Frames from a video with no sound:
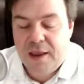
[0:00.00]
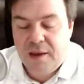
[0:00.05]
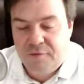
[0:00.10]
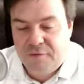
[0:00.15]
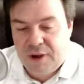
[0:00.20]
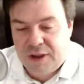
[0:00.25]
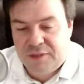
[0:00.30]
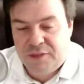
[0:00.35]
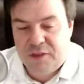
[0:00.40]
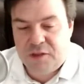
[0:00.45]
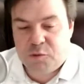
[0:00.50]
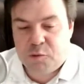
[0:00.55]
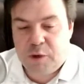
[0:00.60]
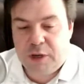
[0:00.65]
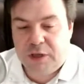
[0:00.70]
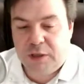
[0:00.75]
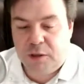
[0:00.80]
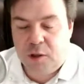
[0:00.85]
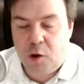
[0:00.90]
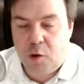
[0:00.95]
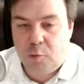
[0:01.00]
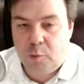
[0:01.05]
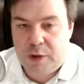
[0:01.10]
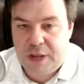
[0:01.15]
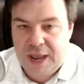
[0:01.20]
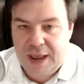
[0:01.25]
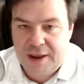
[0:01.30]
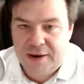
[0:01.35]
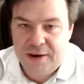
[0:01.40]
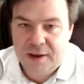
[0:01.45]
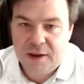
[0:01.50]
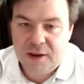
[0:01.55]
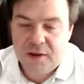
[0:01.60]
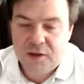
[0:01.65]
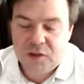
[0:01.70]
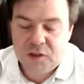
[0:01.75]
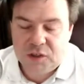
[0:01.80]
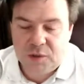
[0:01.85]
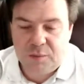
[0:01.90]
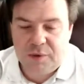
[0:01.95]
In fact, this week alone, we had
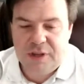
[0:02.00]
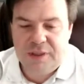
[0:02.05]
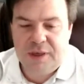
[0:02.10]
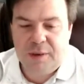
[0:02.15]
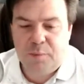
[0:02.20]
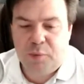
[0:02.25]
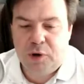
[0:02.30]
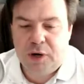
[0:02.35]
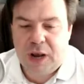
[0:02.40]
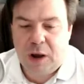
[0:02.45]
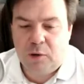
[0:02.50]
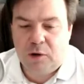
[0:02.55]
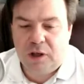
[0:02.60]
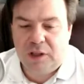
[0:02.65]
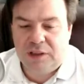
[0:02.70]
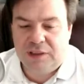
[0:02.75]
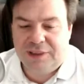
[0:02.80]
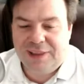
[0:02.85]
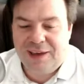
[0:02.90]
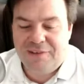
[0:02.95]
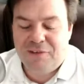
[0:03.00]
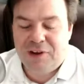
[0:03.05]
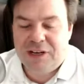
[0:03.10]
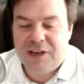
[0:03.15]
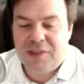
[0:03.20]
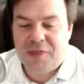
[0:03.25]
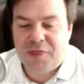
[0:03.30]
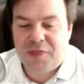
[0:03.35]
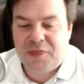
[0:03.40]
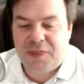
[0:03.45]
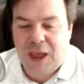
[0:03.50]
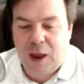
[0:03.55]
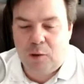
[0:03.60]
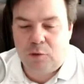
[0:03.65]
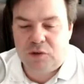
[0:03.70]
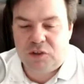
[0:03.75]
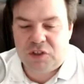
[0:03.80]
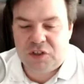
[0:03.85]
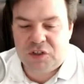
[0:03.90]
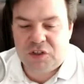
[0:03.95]
somebody that put out
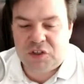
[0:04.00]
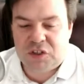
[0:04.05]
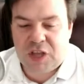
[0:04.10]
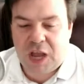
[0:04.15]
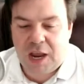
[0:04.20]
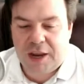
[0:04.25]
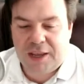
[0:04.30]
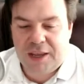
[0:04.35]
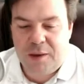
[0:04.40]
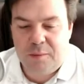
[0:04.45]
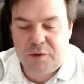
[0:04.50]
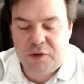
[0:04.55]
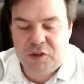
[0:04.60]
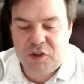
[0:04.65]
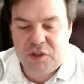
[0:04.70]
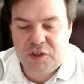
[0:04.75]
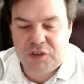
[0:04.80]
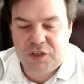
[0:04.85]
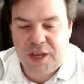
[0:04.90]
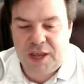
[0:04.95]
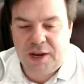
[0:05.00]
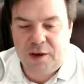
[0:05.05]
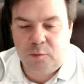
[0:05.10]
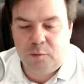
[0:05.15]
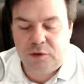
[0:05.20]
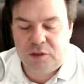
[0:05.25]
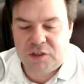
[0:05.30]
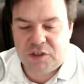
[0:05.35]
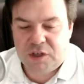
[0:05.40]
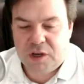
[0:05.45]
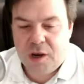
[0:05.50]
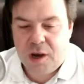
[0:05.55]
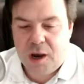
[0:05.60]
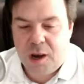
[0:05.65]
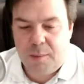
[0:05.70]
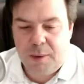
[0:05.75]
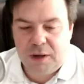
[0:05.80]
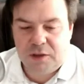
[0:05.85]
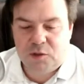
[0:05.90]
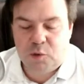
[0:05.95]
11,000 stock images, and it was
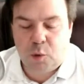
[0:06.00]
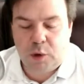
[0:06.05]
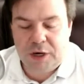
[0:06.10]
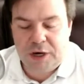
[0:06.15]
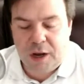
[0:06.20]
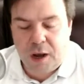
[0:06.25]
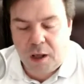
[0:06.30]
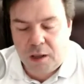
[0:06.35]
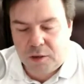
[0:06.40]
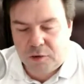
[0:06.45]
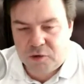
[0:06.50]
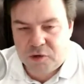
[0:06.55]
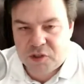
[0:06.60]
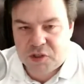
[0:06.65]
about $20.